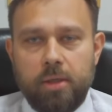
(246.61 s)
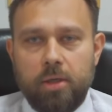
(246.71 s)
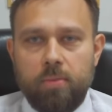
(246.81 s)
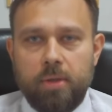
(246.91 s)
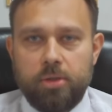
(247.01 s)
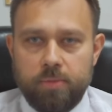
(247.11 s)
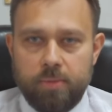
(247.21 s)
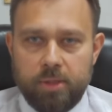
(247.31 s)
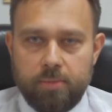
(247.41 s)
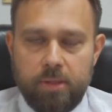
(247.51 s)
how much it
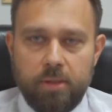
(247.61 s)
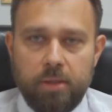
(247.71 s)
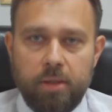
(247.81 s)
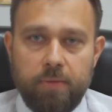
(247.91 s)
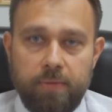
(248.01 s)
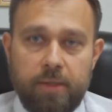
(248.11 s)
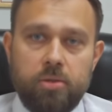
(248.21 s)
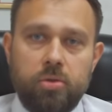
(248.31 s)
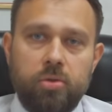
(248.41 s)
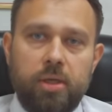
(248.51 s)
must be then
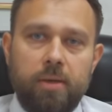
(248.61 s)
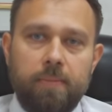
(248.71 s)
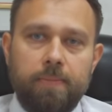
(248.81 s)
it's okay